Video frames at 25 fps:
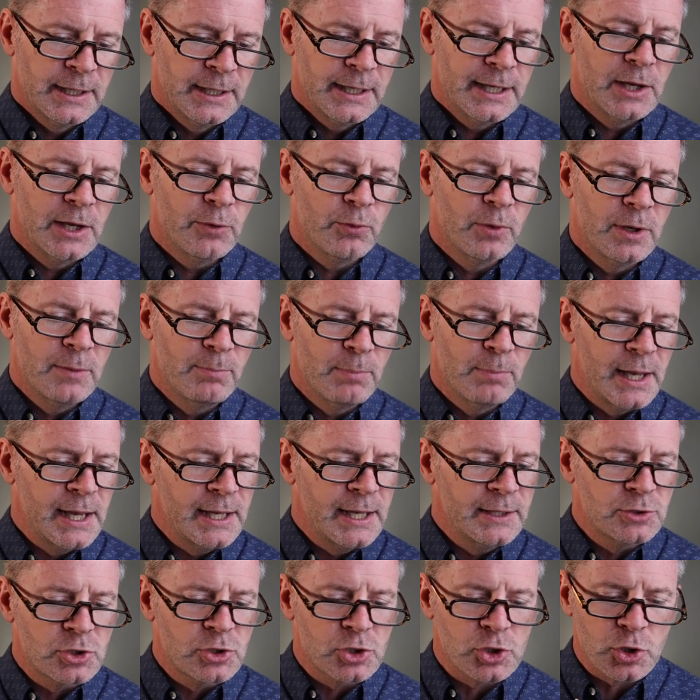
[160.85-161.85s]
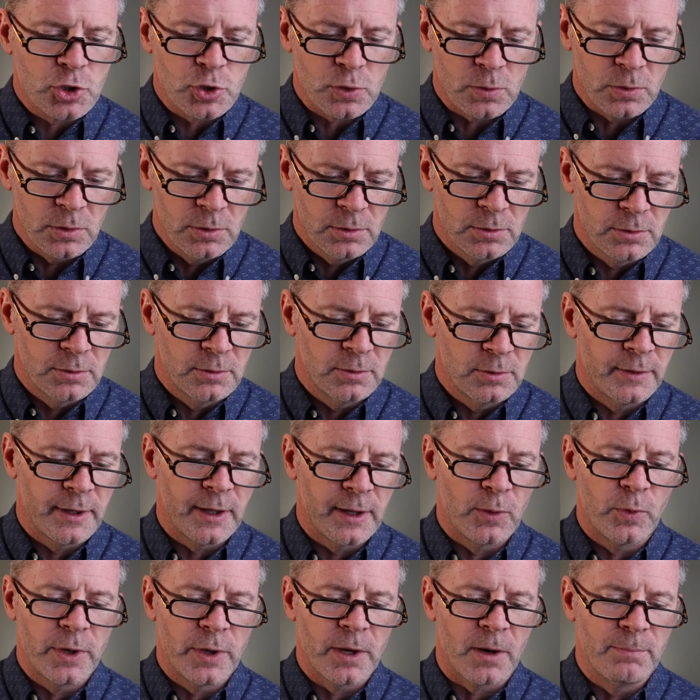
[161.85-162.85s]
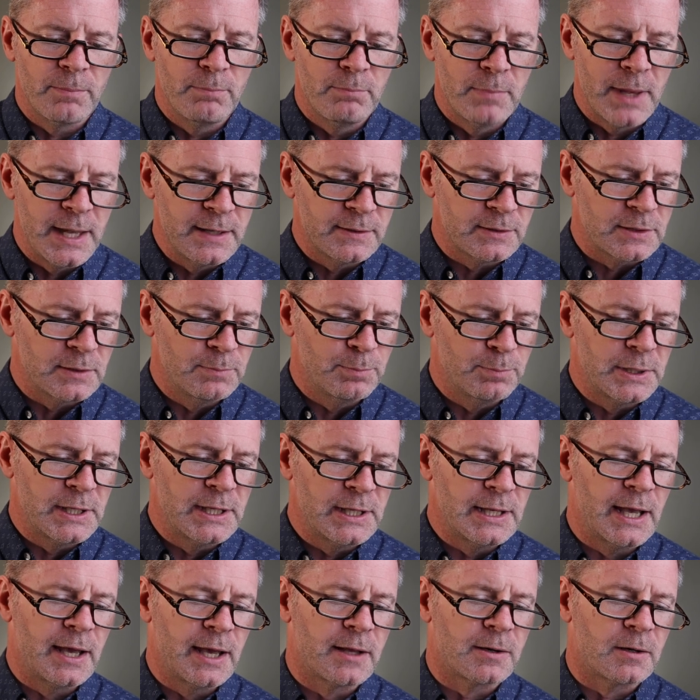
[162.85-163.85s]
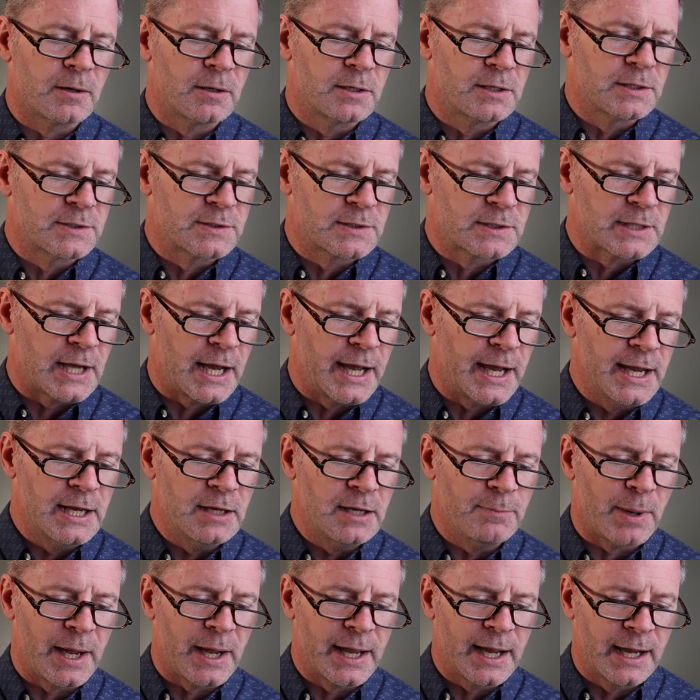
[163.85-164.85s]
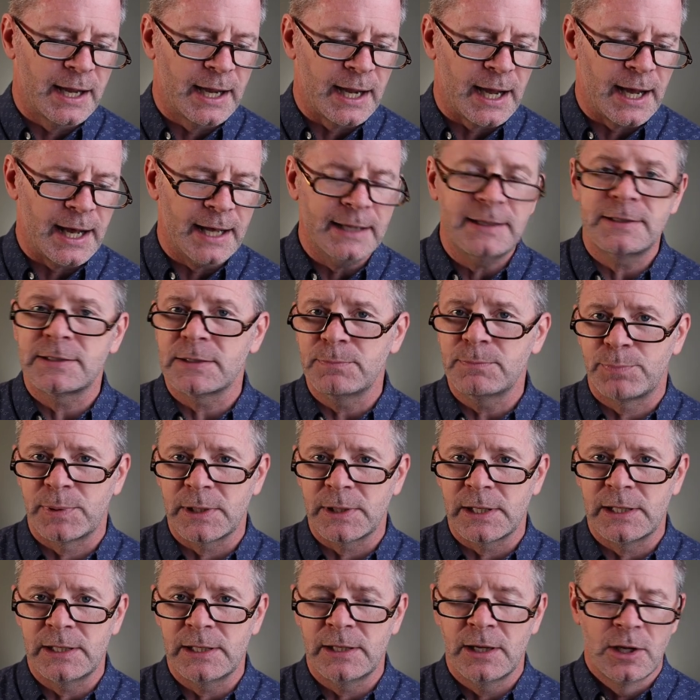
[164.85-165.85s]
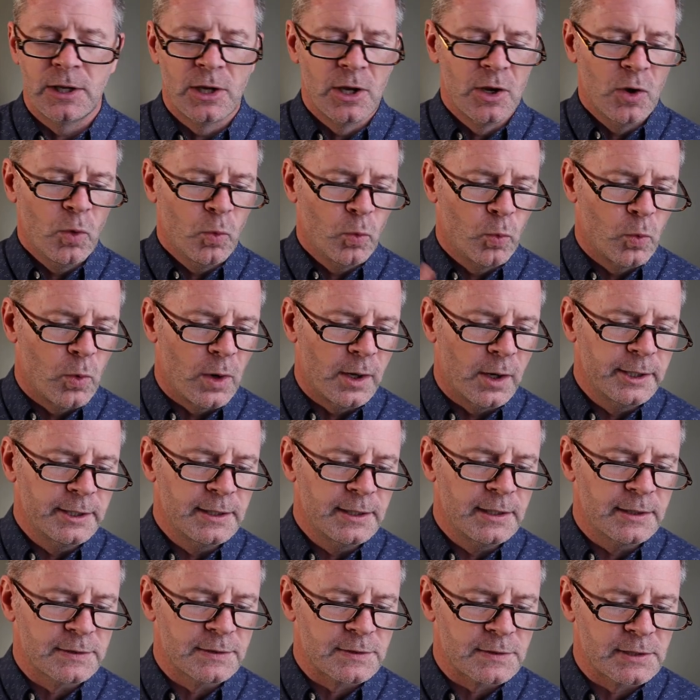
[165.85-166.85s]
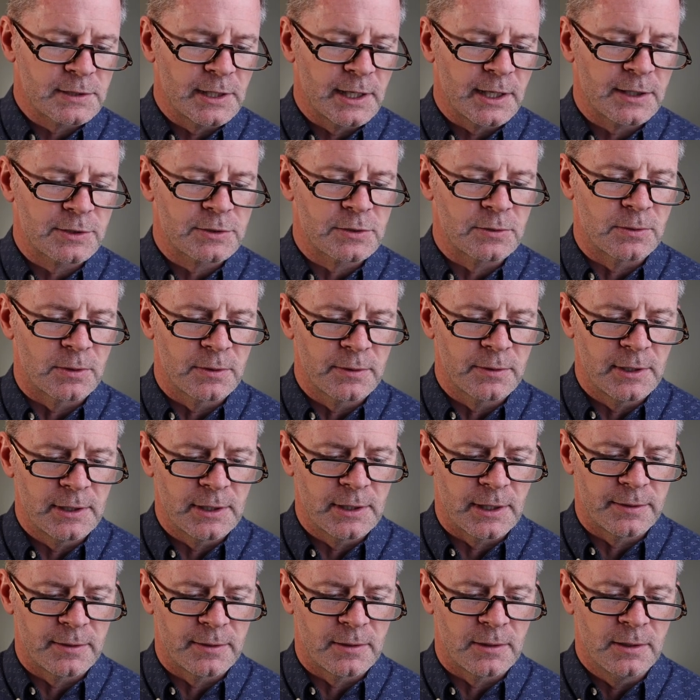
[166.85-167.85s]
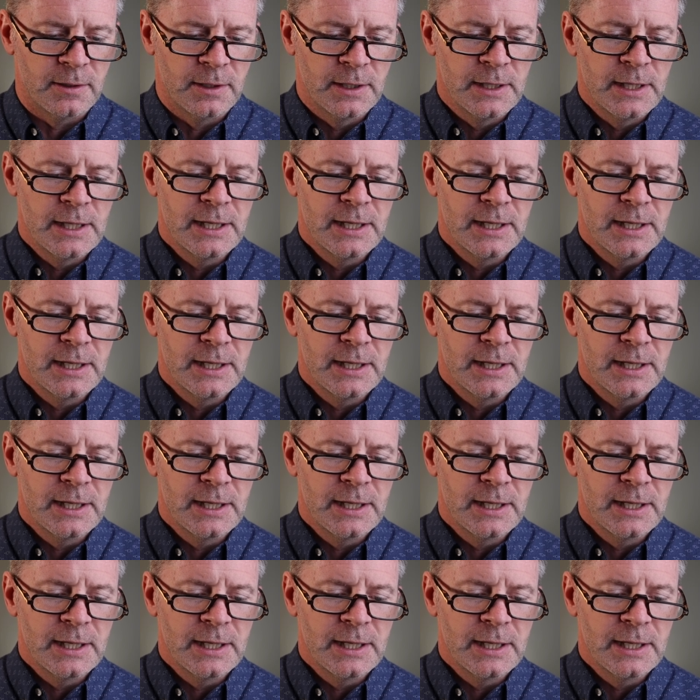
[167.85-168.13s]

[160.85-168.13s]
it remains true that we are meant to be and are designed by God to be one sex or the other,